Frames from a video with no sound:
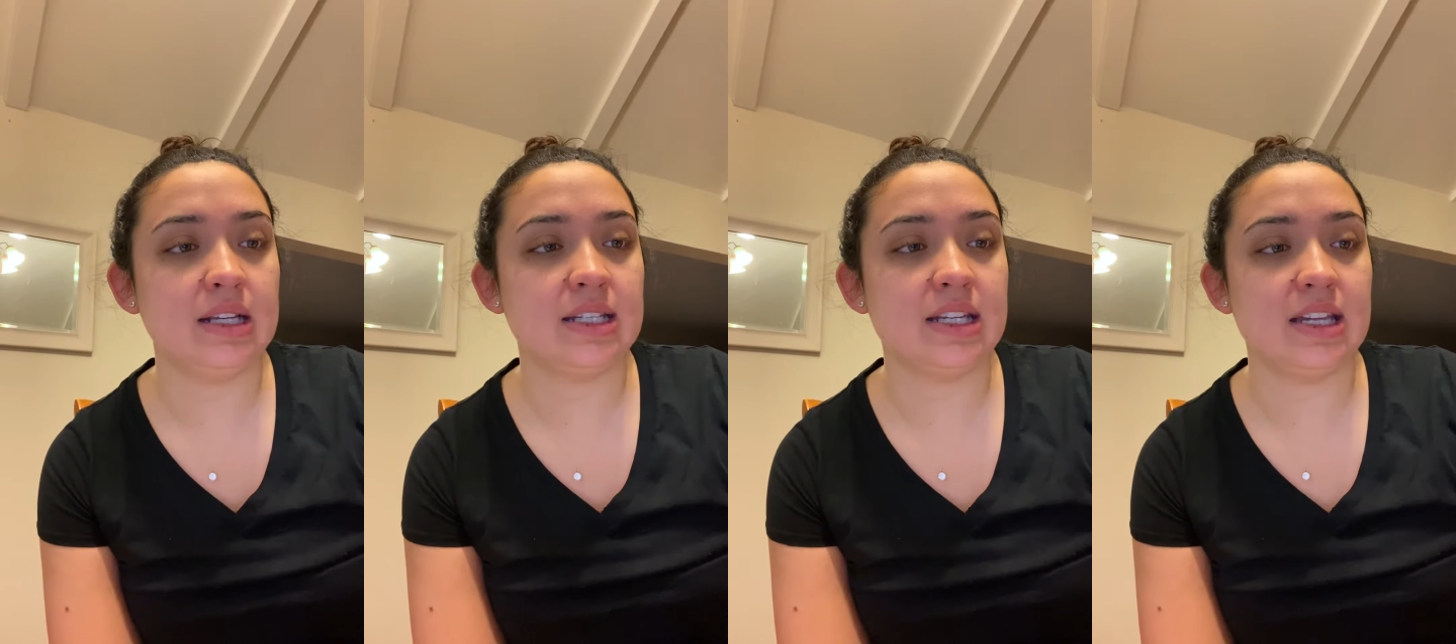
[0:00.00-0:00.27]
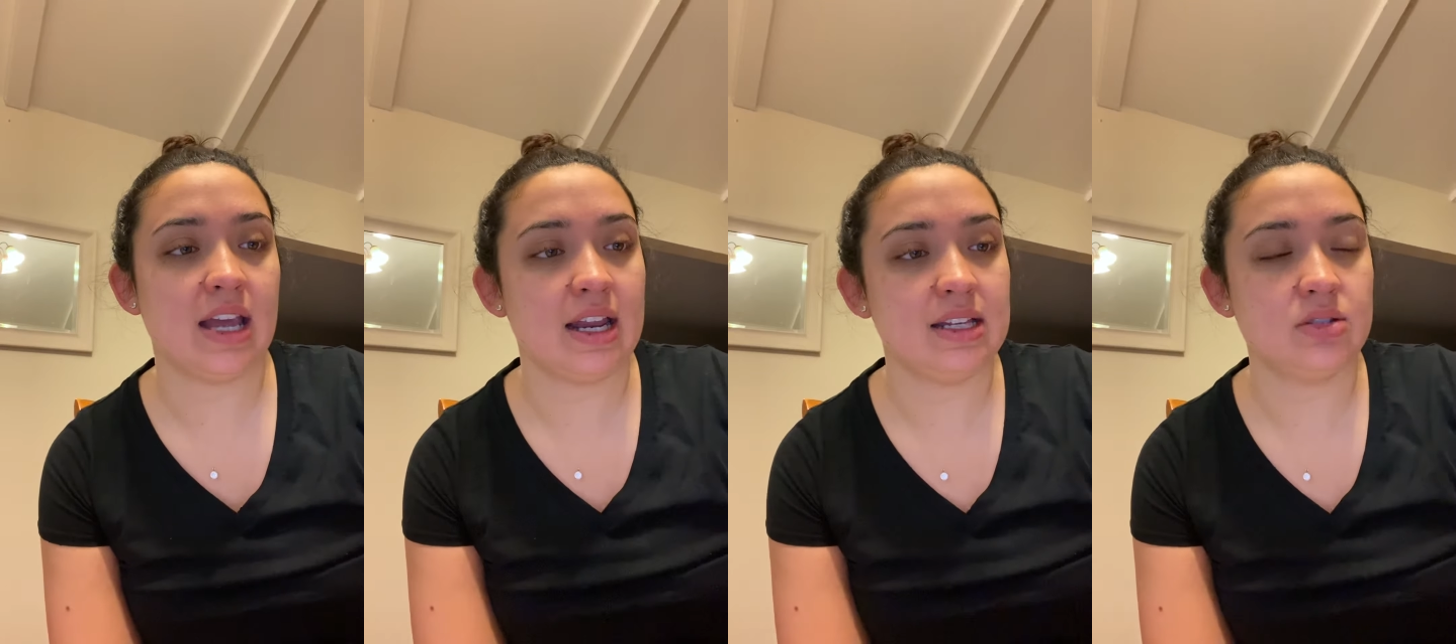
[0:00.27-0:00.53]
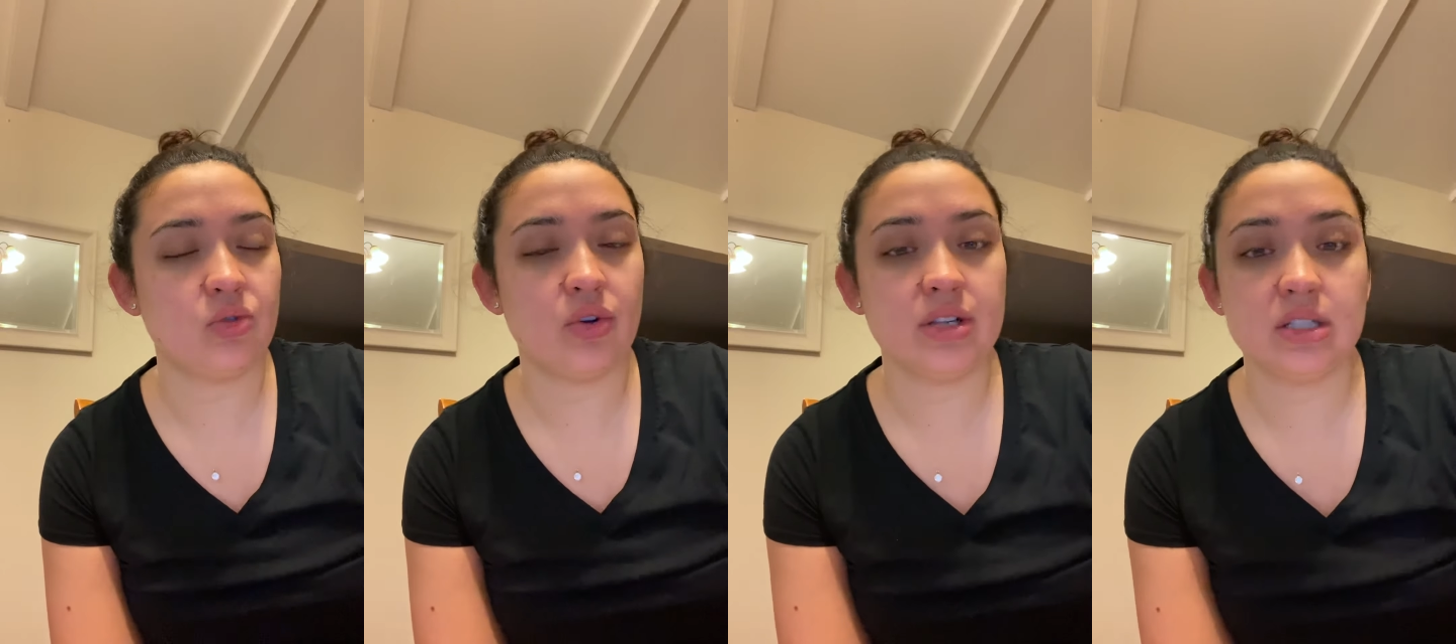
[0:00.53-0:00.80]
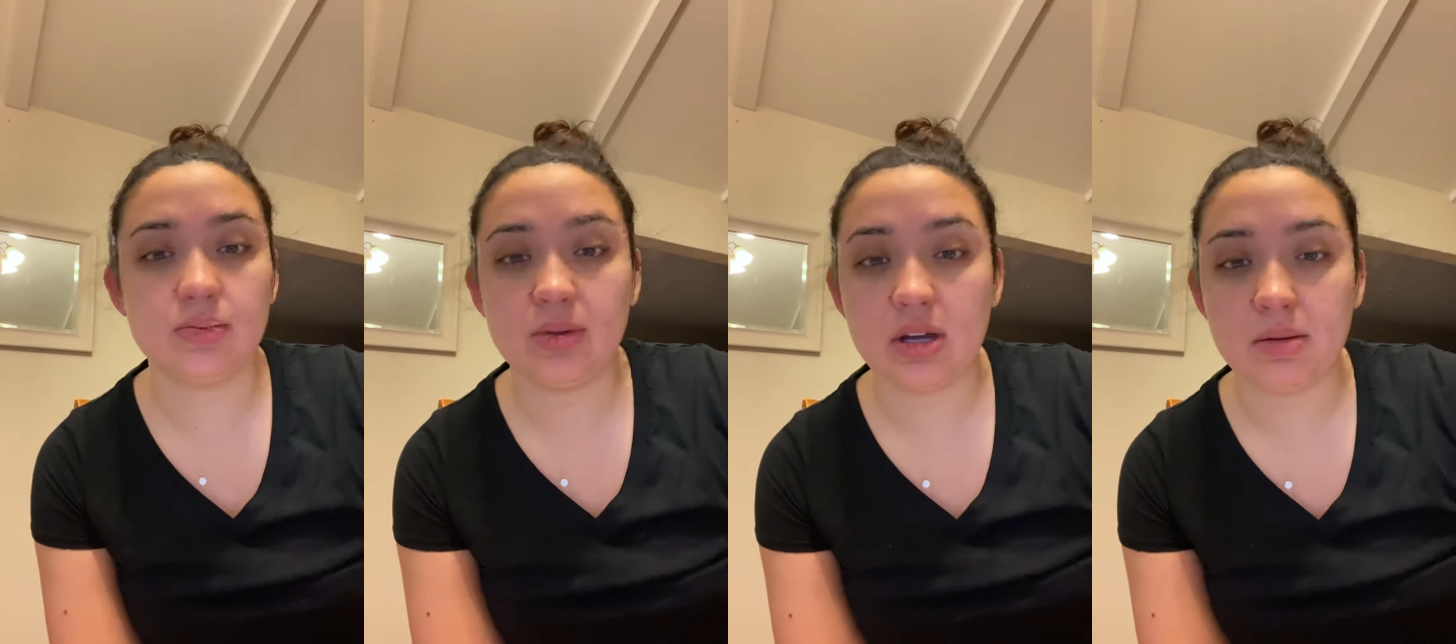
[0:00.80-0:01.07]
today is going
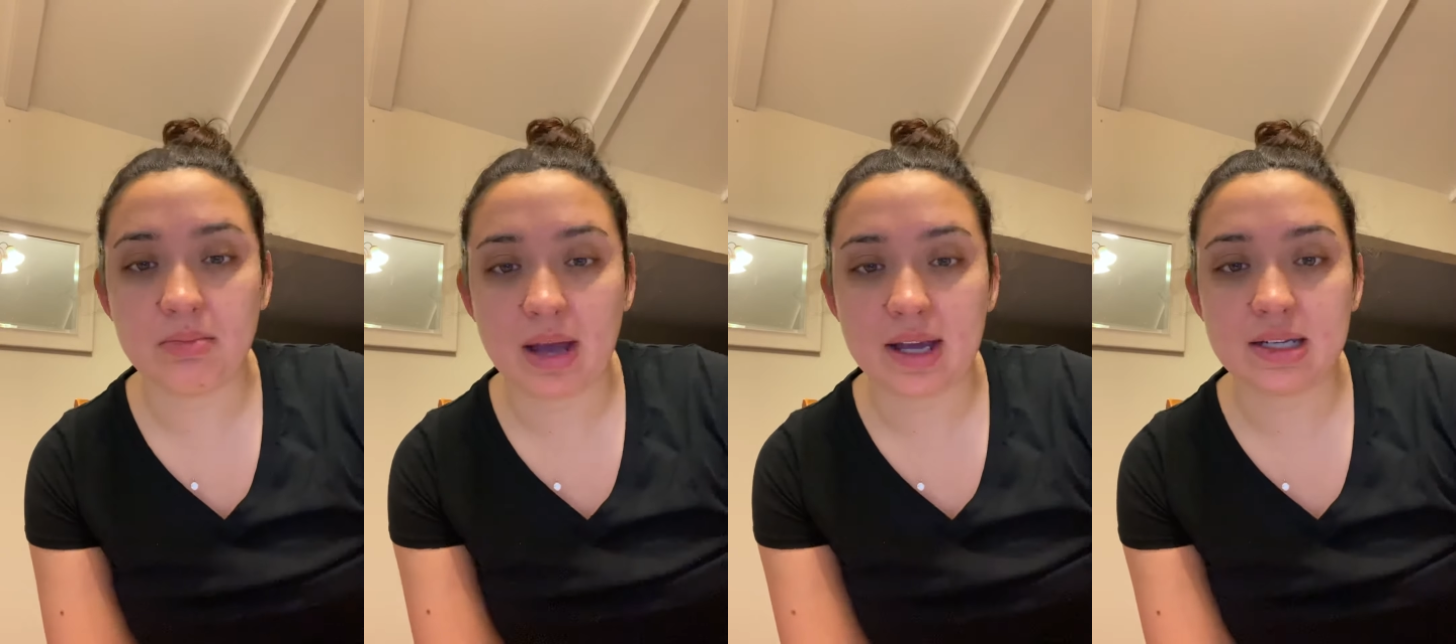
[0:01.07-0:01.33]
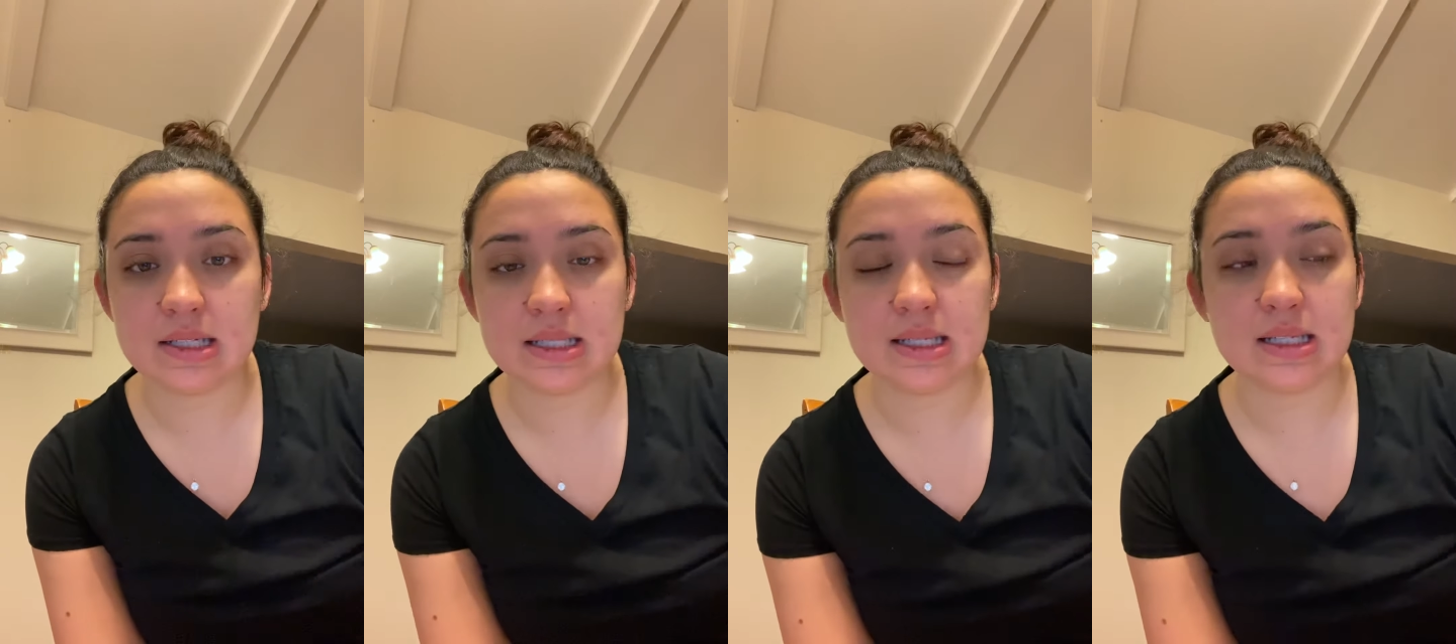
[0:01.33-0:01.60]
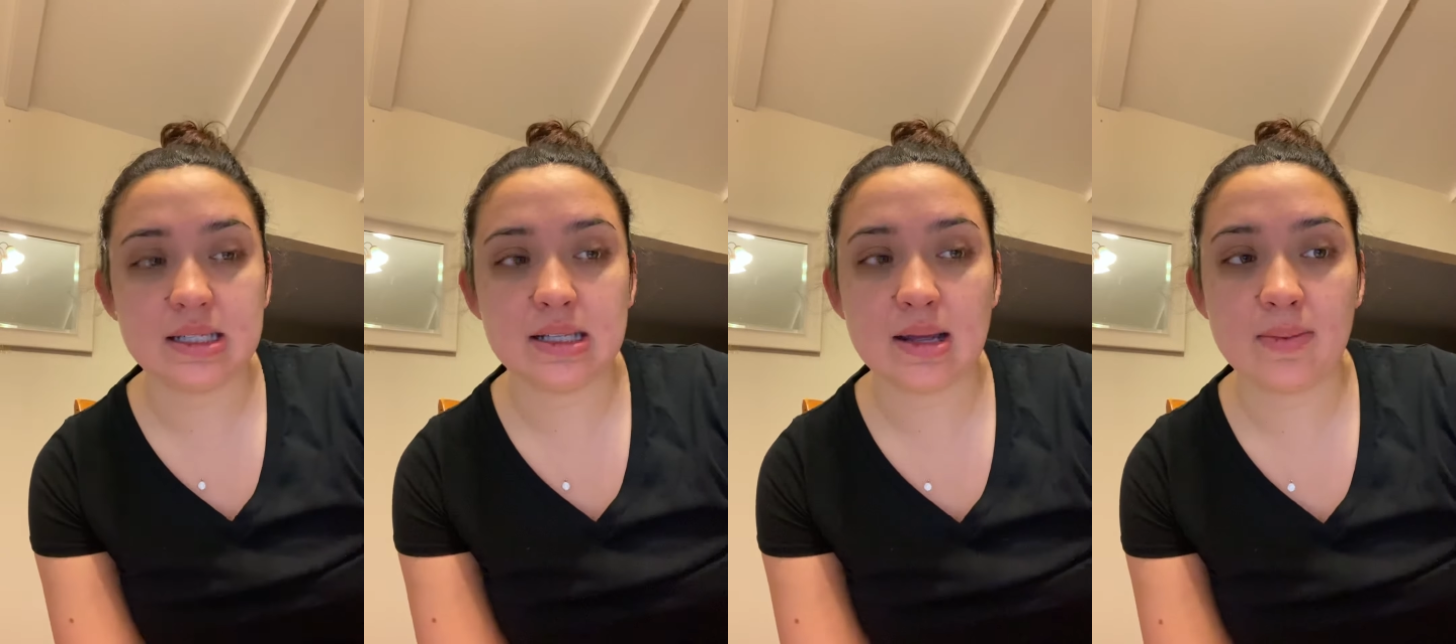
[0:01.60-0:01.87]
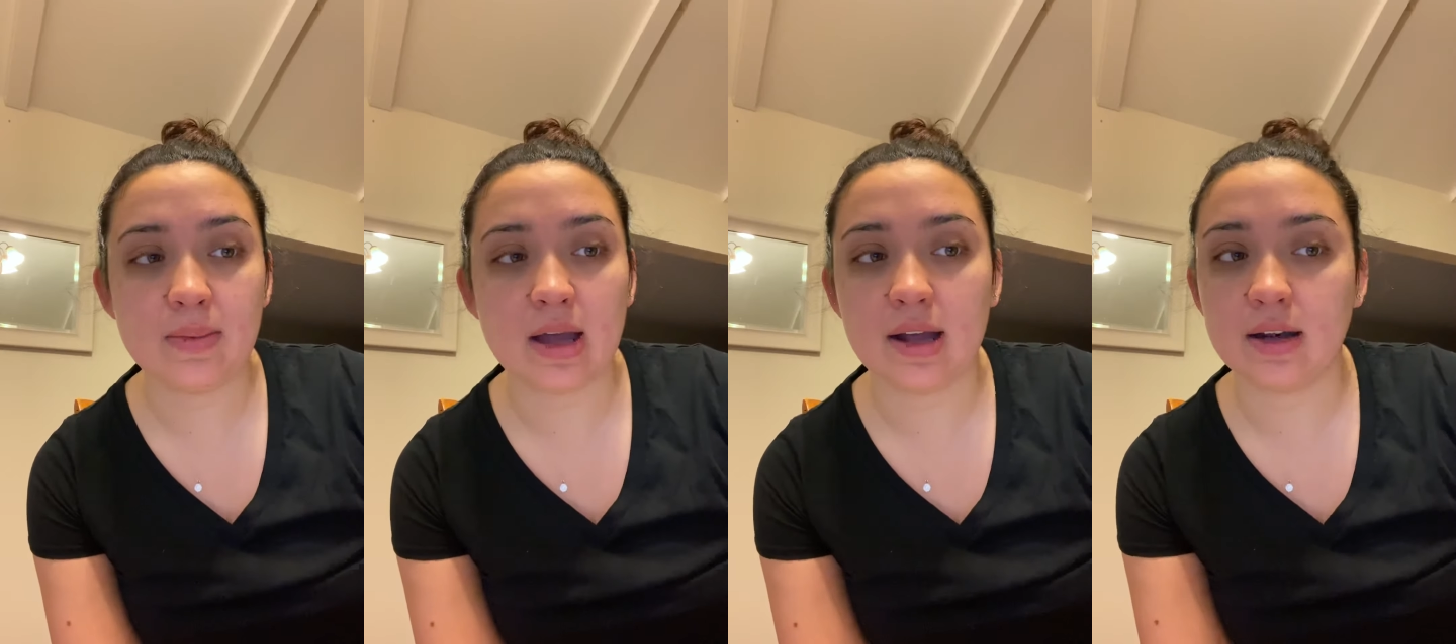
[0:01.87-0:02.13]
to be on
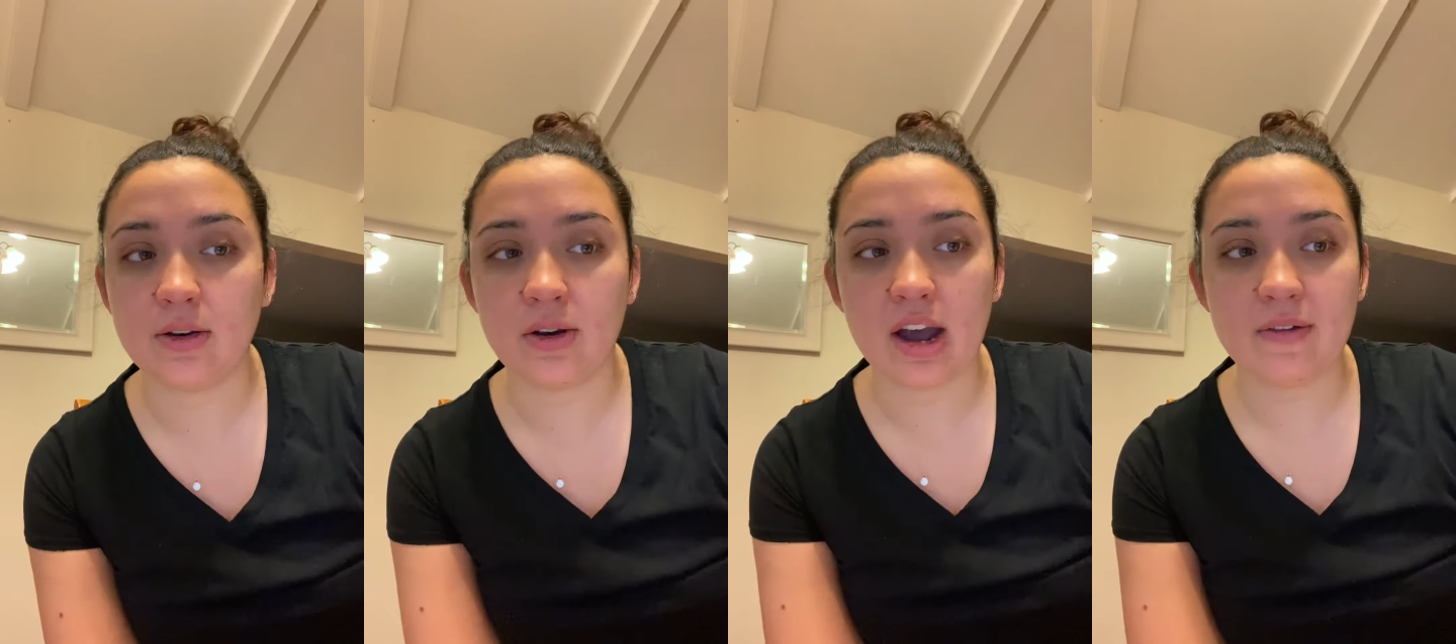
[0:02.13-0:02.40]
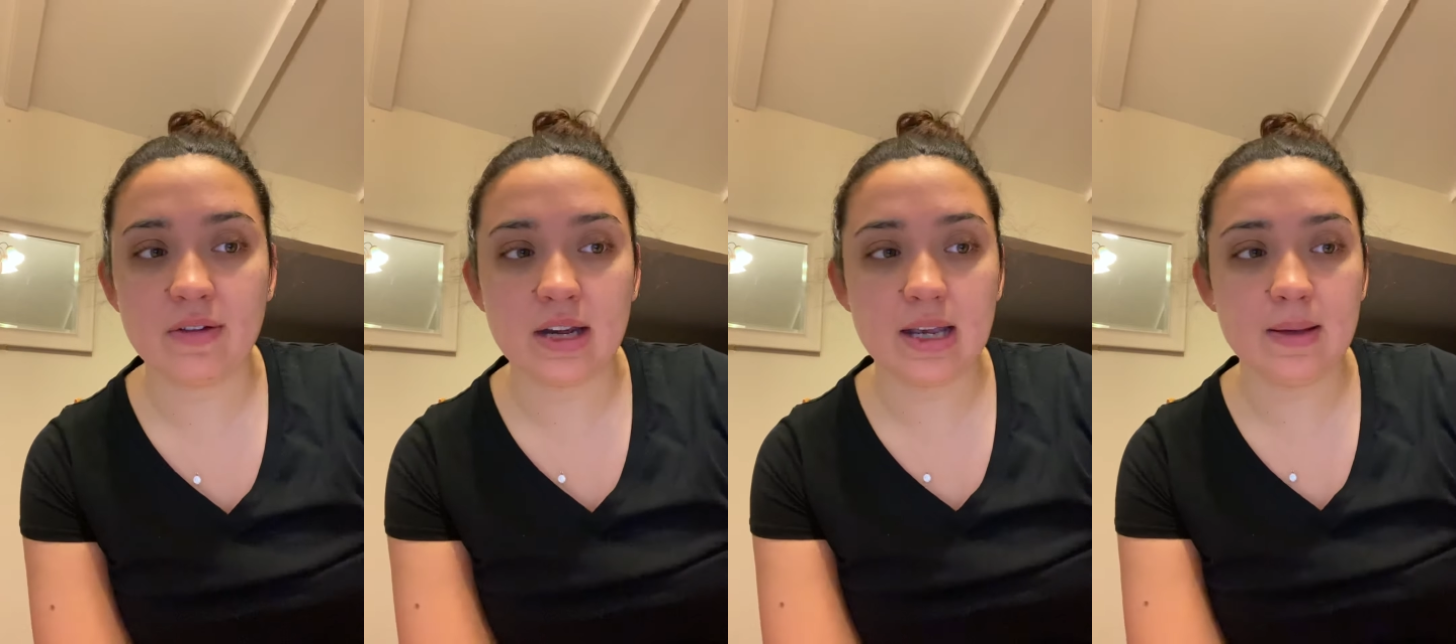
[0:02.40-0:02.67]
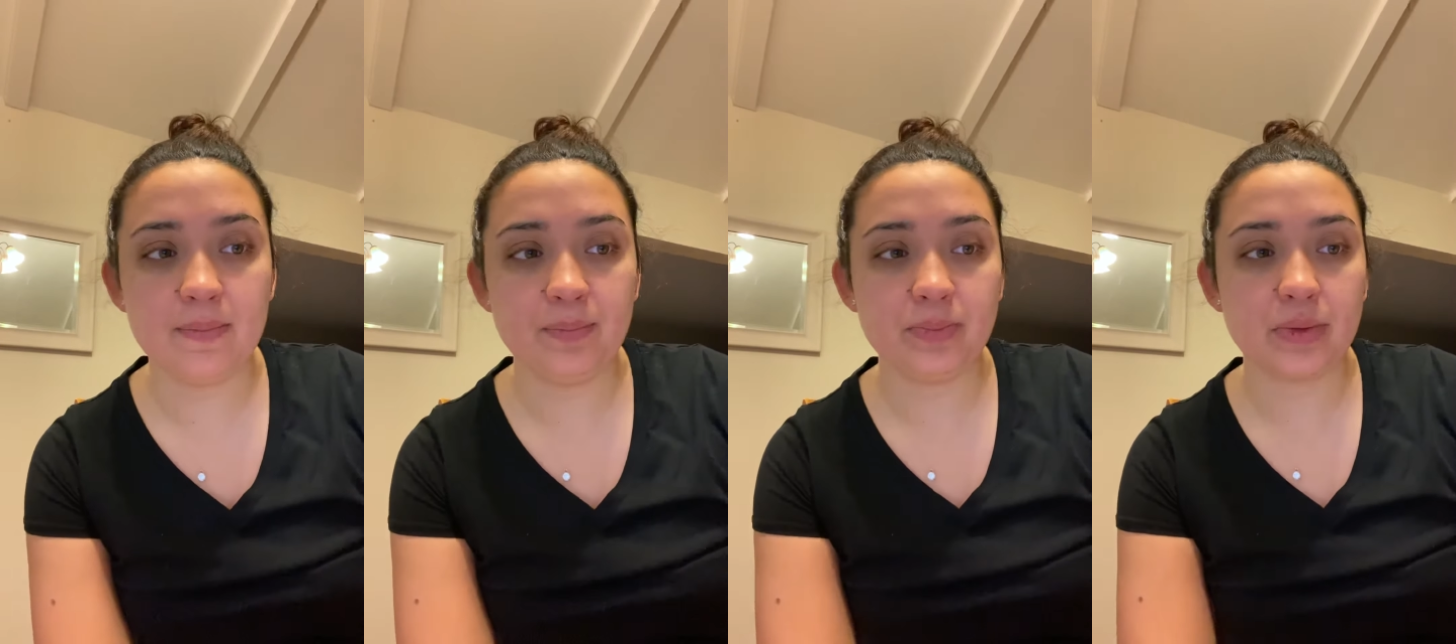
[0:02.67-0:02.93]
magnetism and gravity.